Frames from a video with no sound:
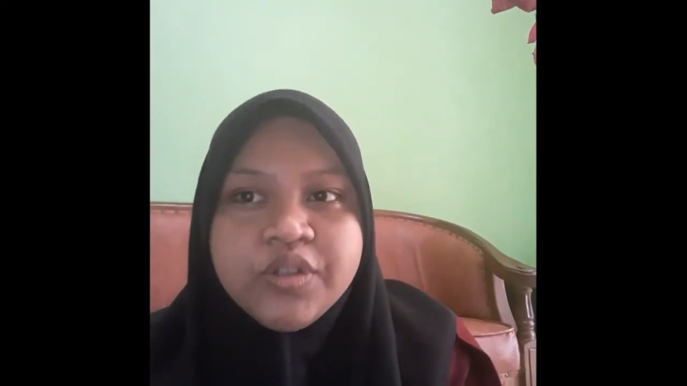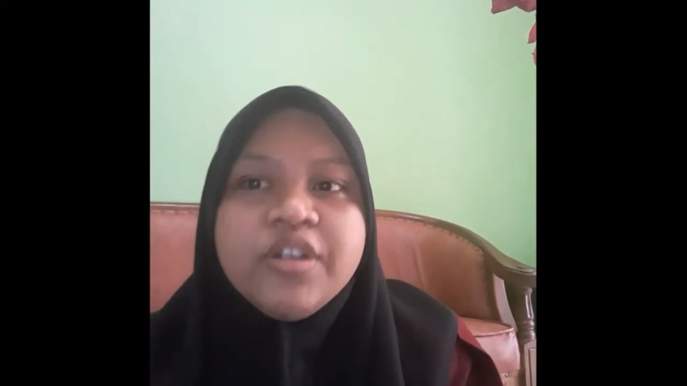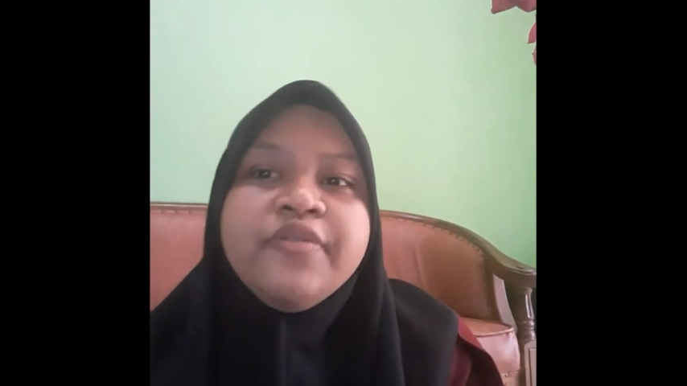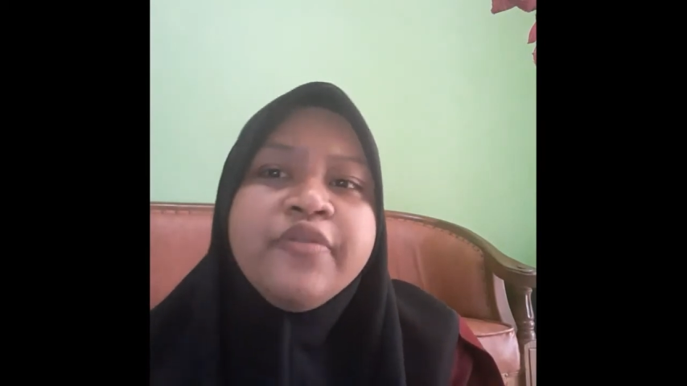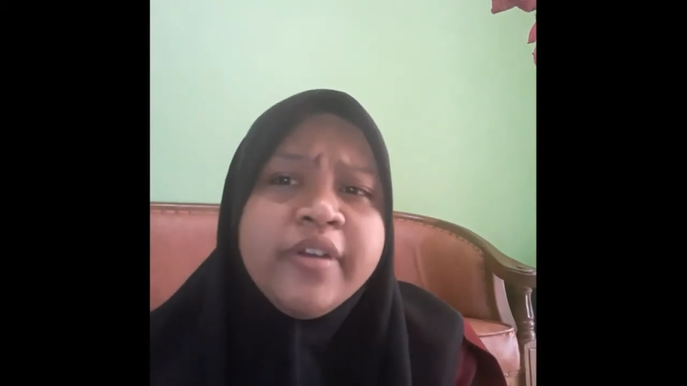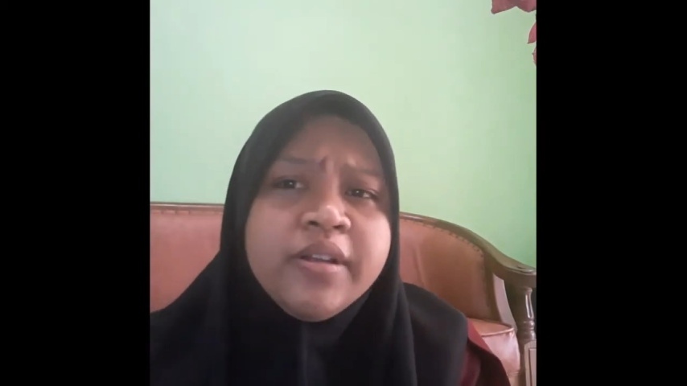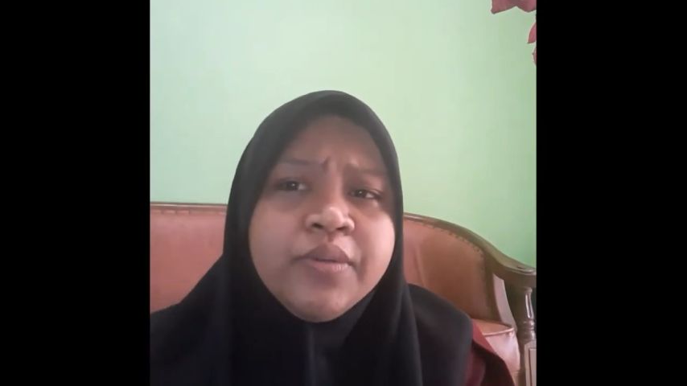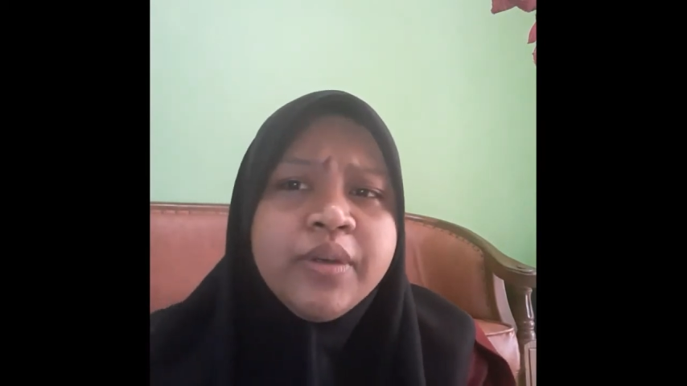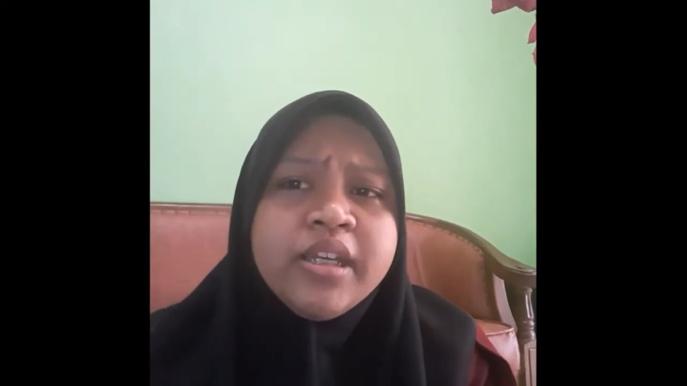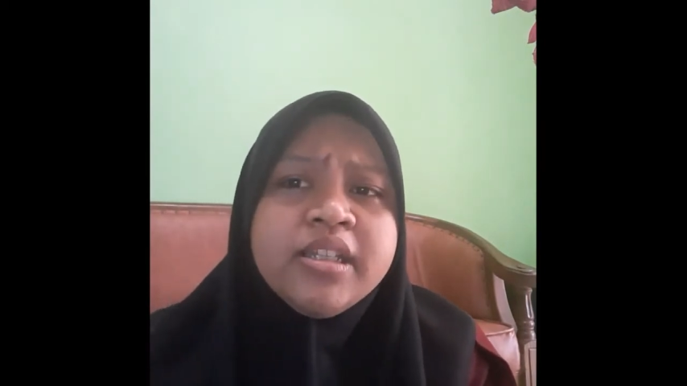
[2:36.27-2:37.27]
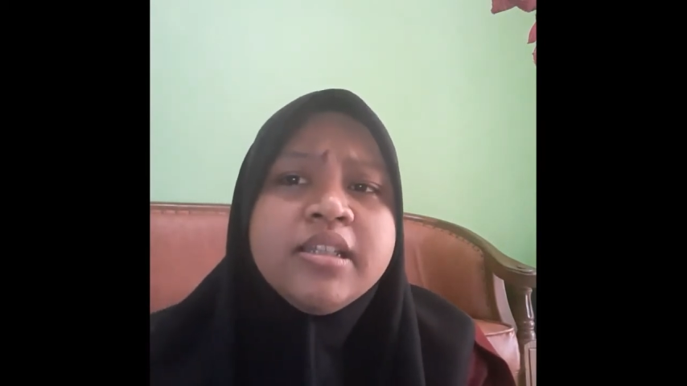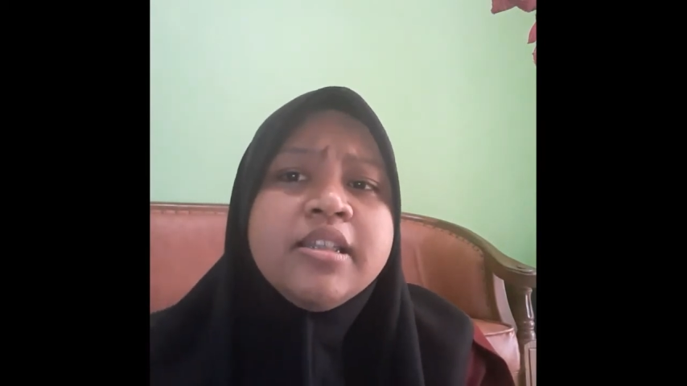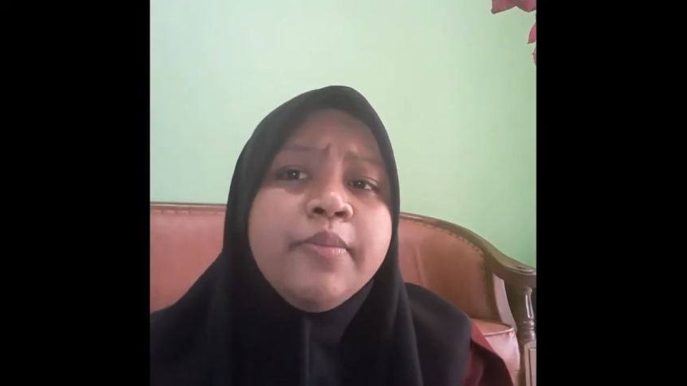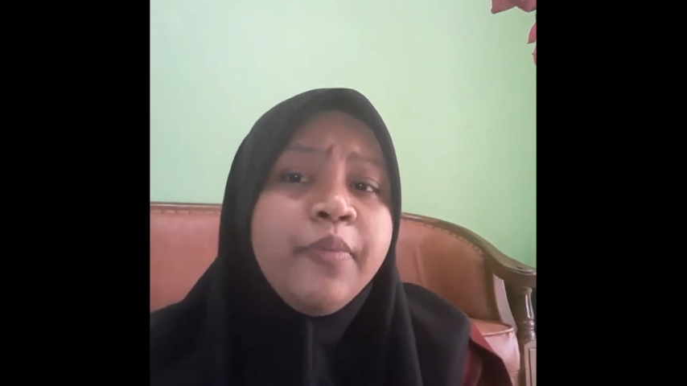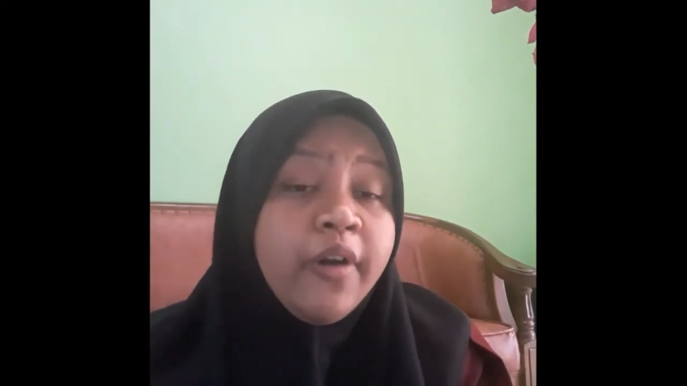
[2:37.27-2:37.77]
to
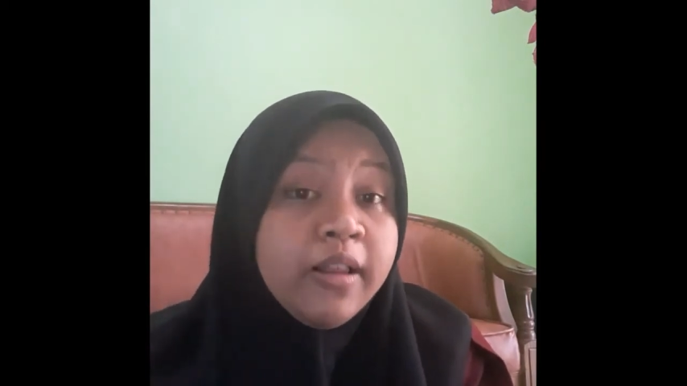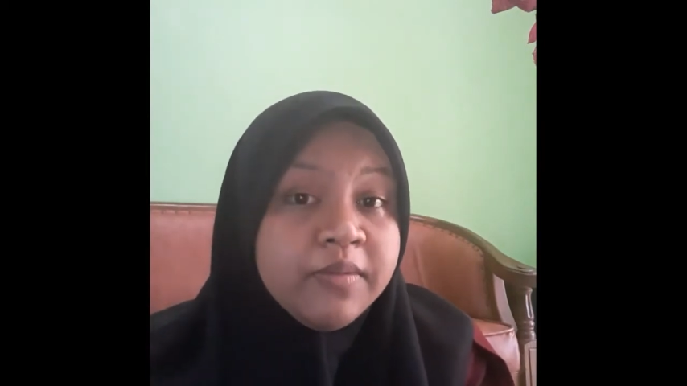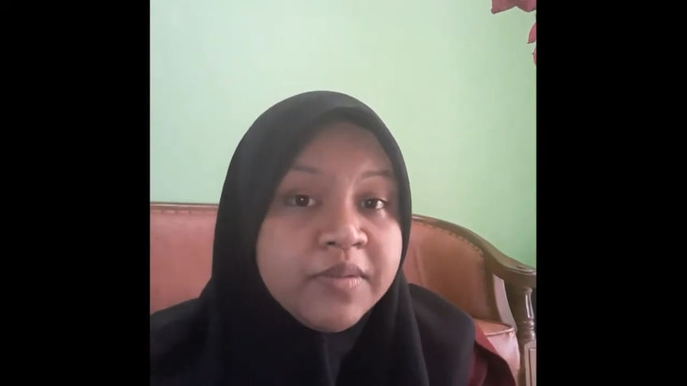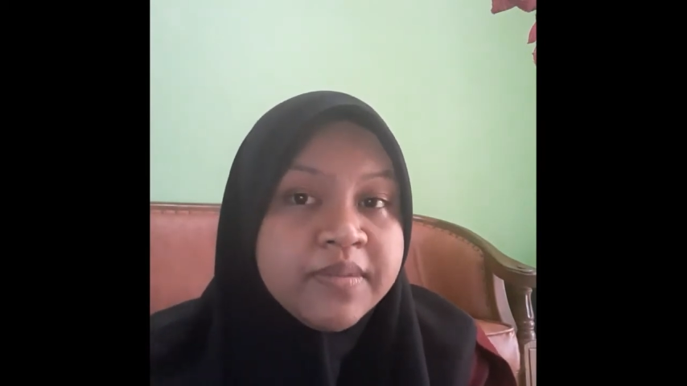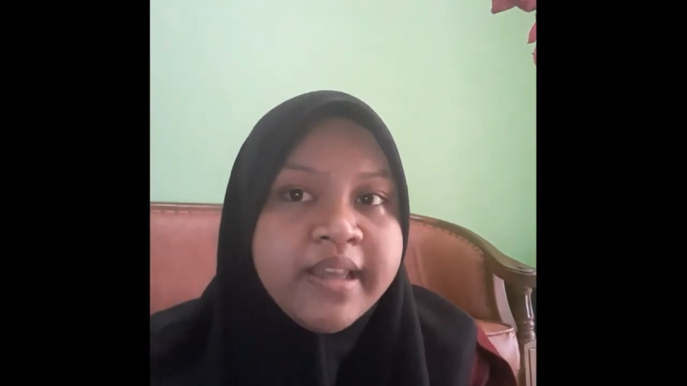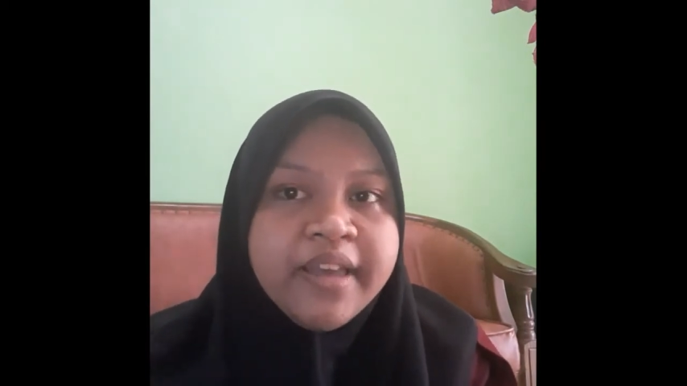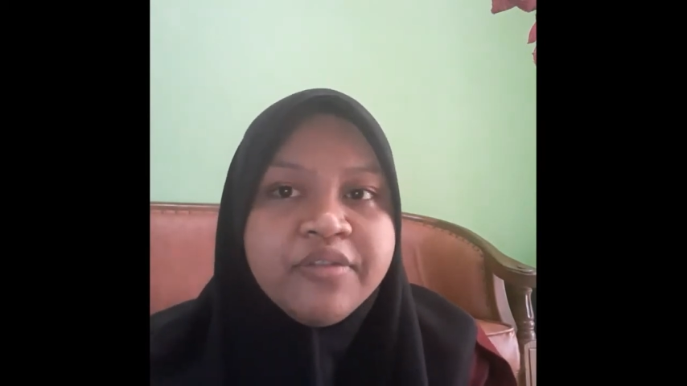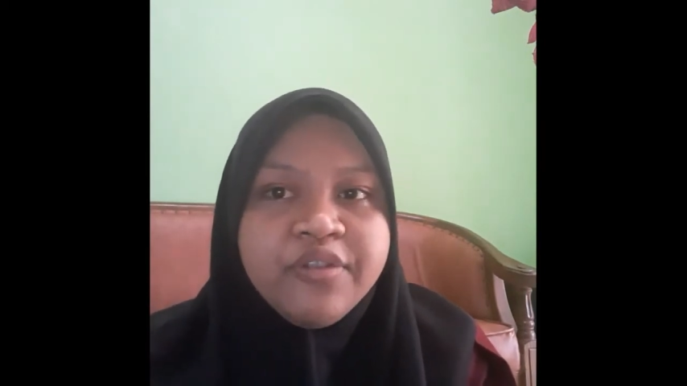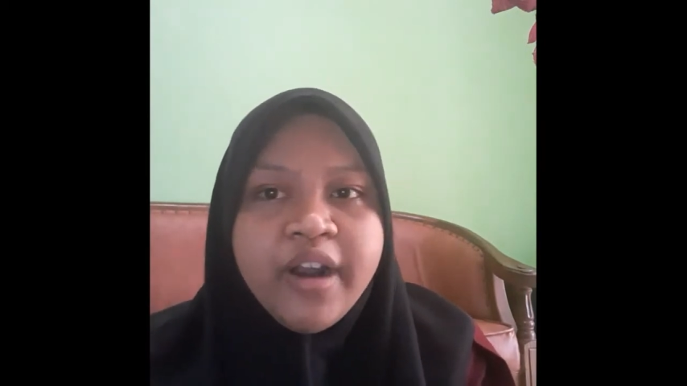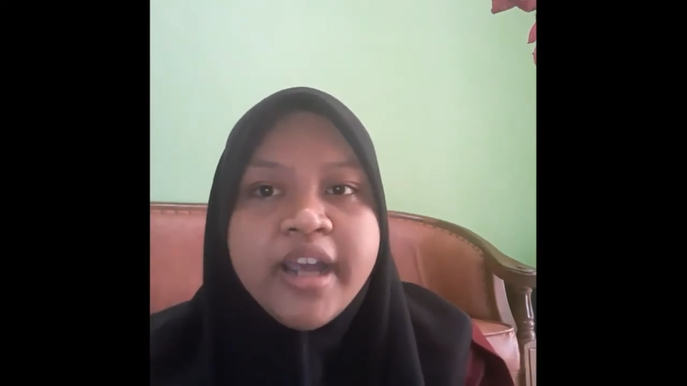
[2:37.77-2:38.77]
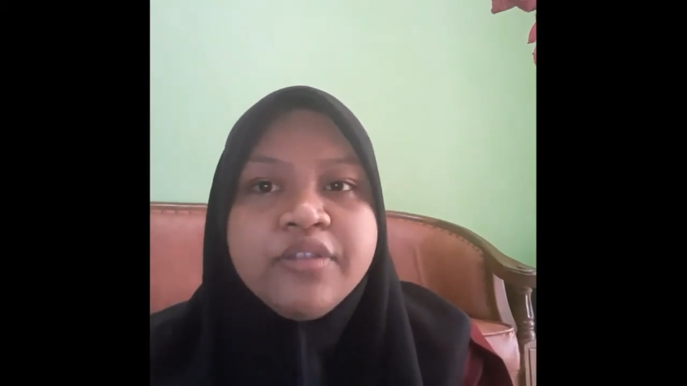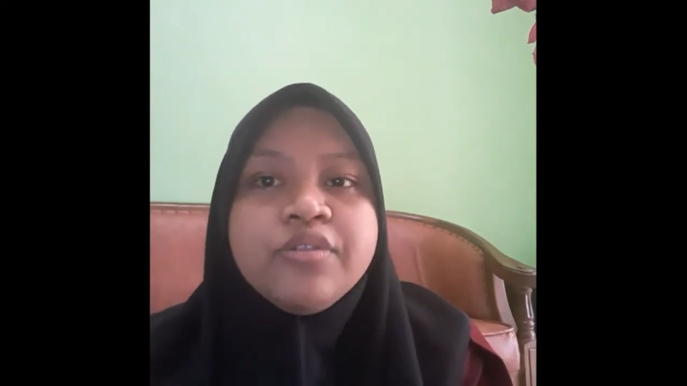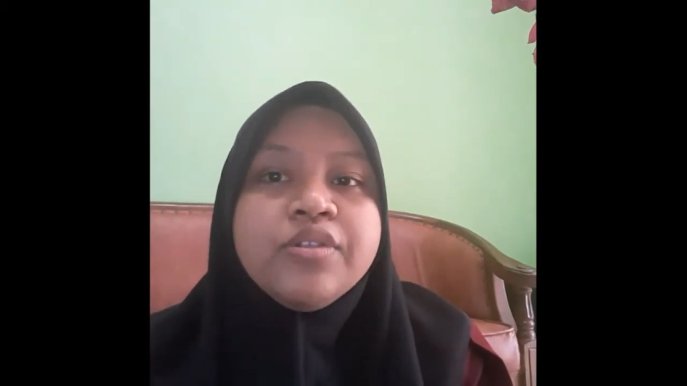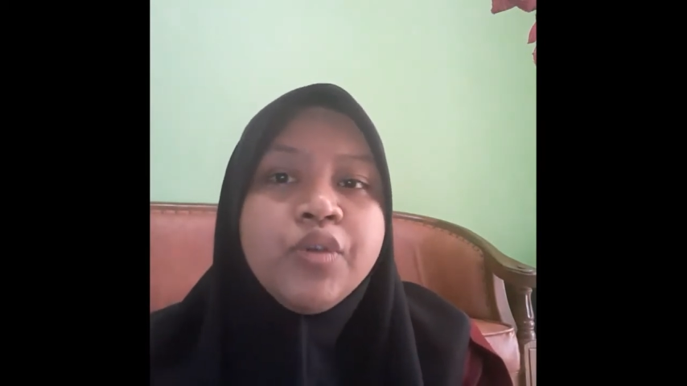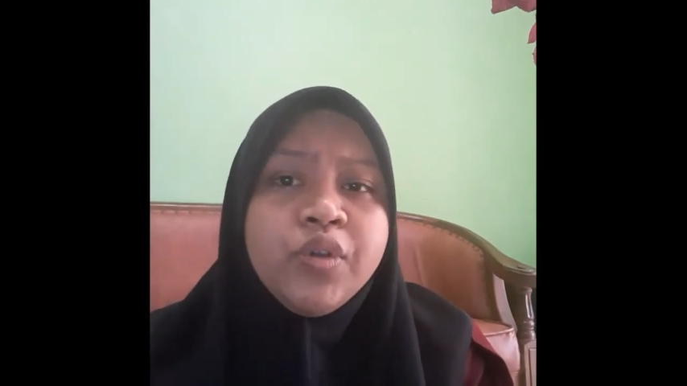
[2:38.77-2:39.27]
evaluate the problems and try
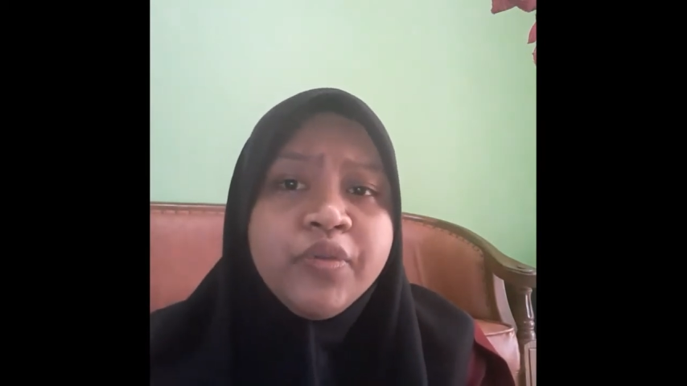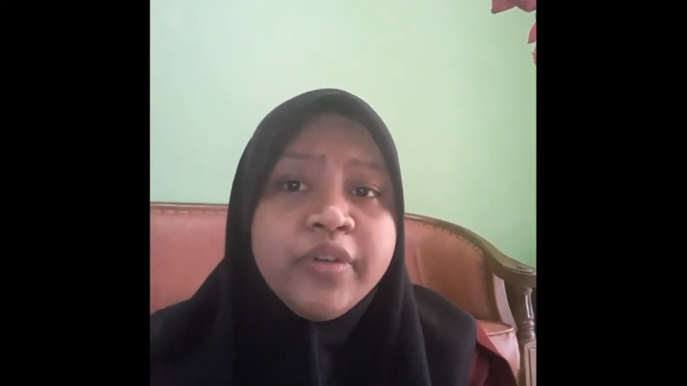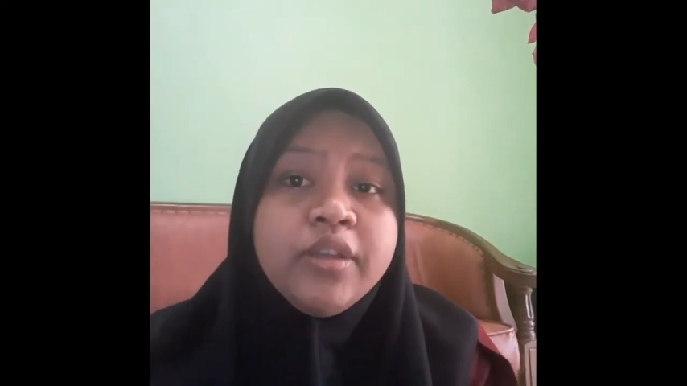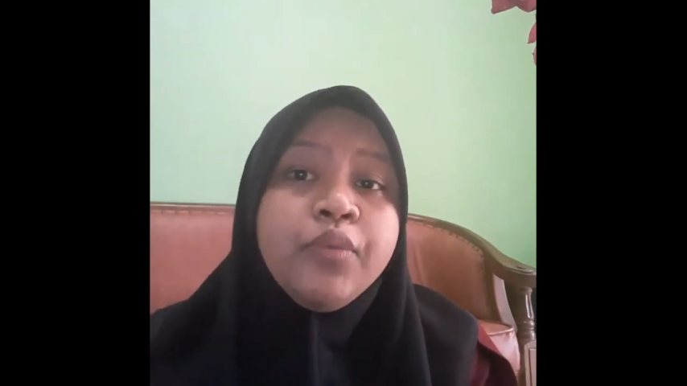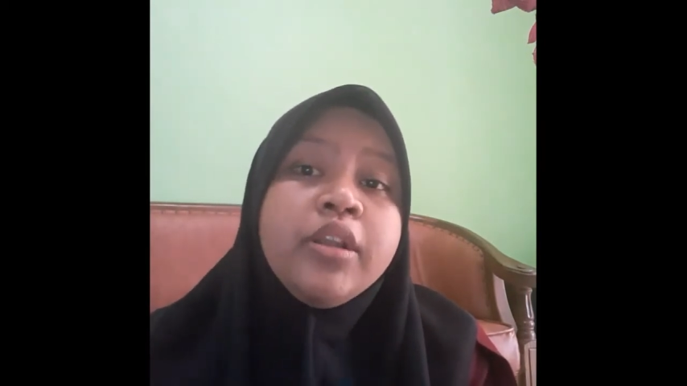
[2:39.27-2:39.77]
to solve it